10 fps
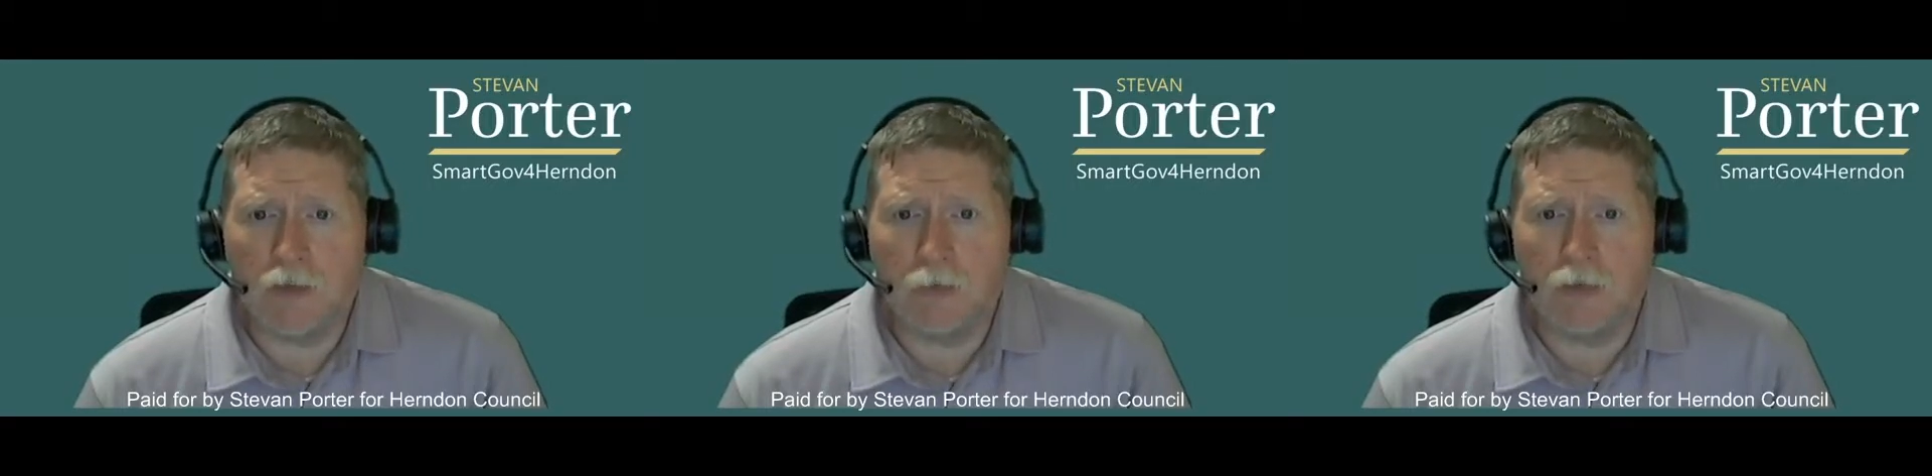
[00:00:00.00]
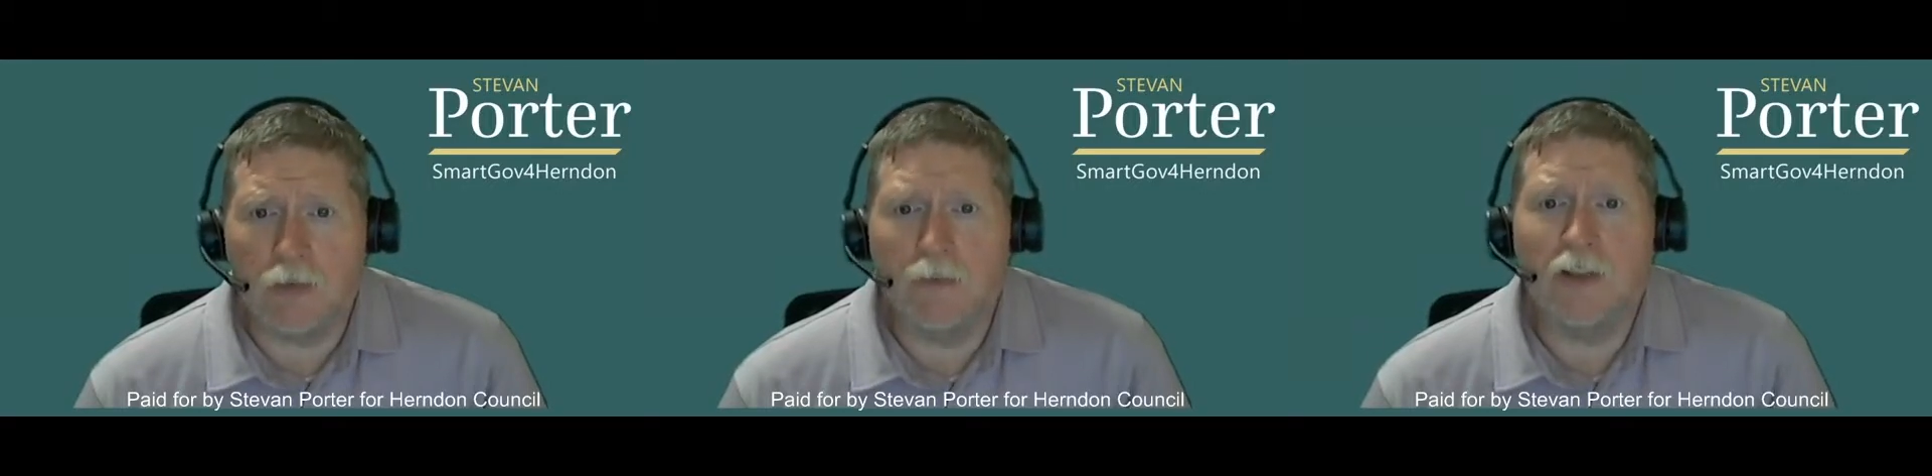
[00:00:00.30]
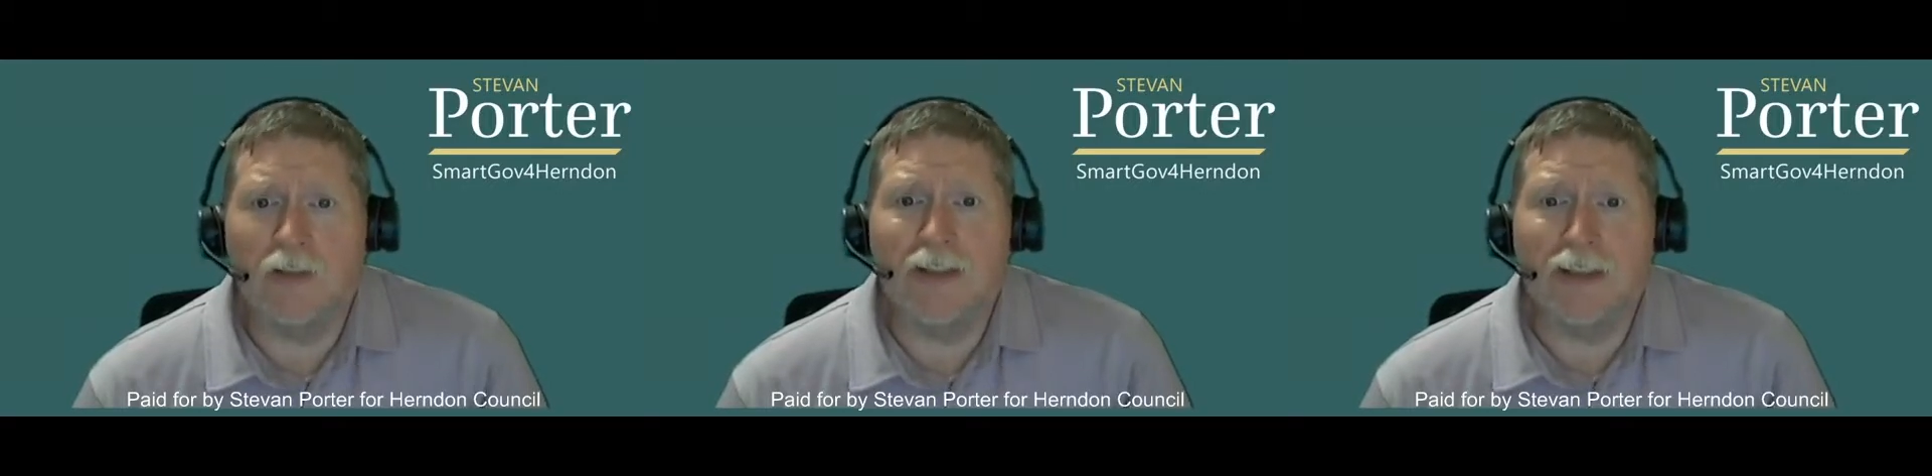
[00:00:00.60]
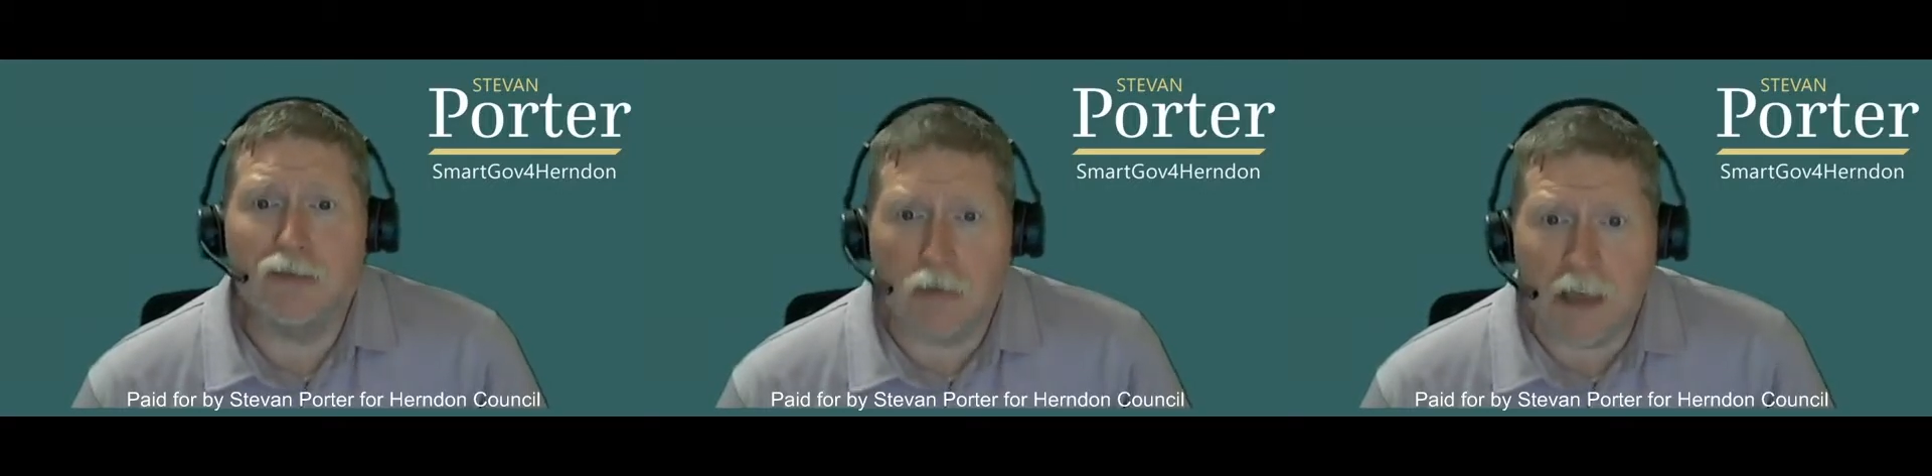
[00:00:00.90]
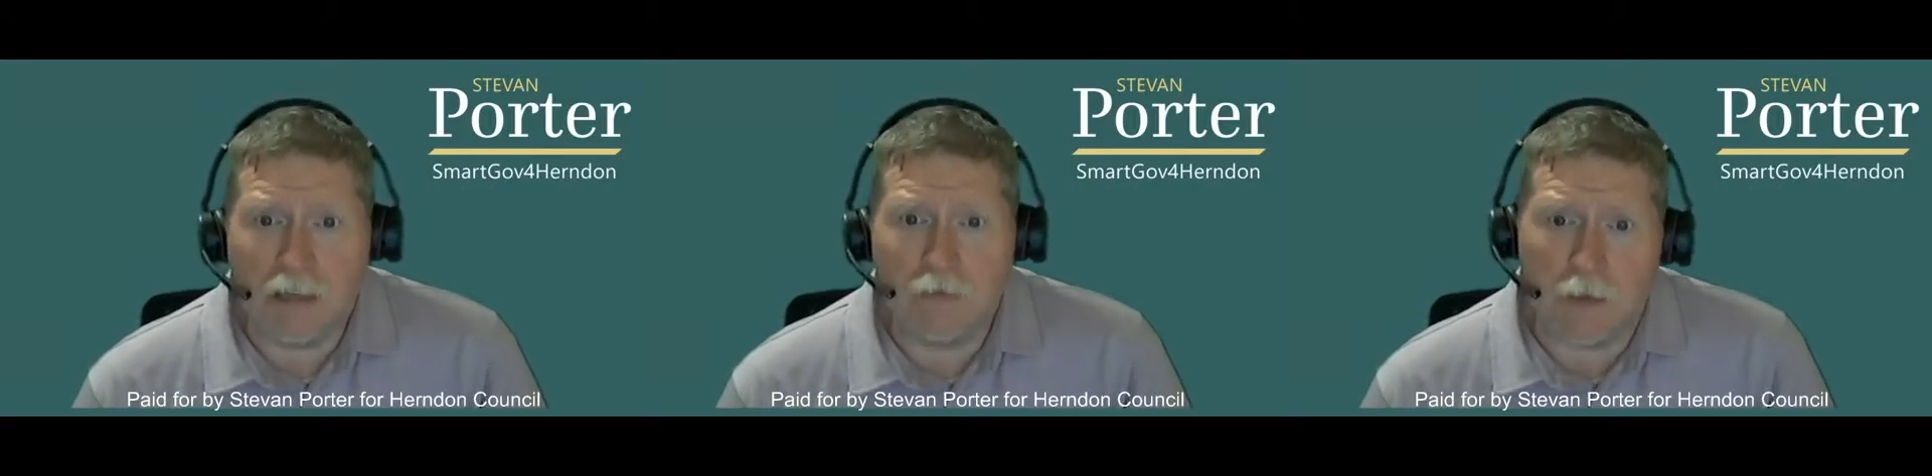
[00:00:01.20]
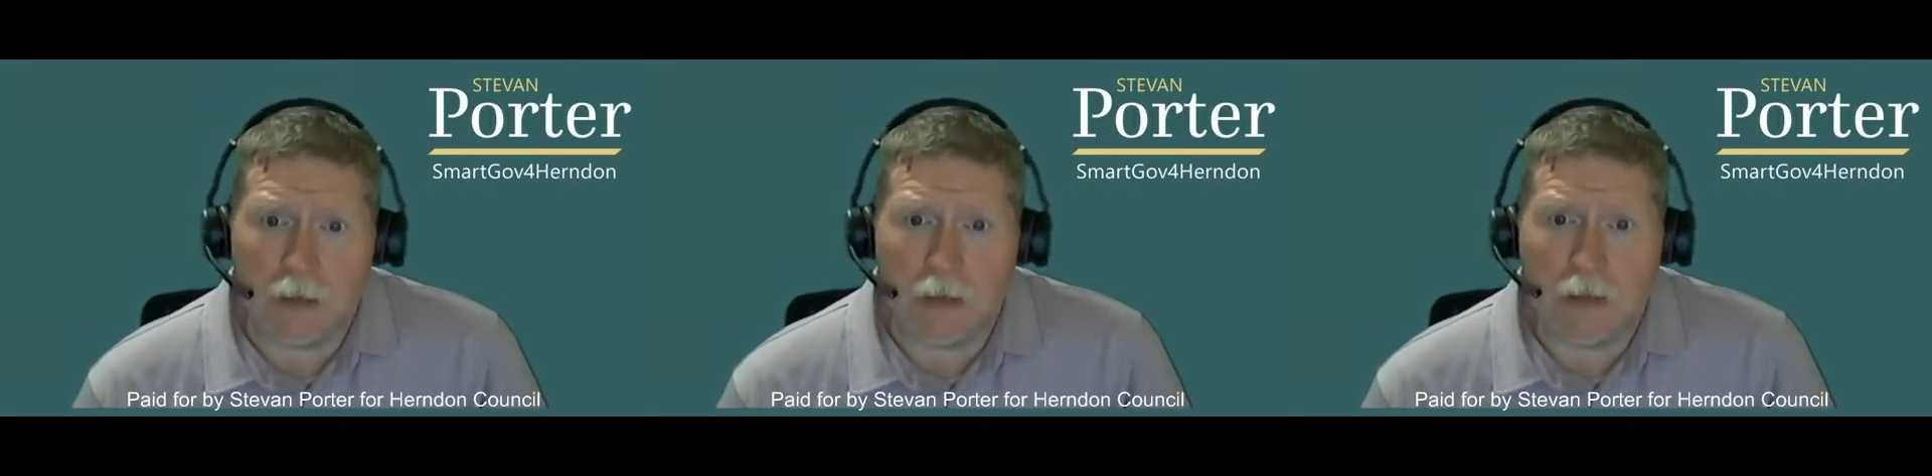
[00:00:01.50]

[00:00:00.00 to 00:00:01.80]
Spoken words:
which I think is a great thing.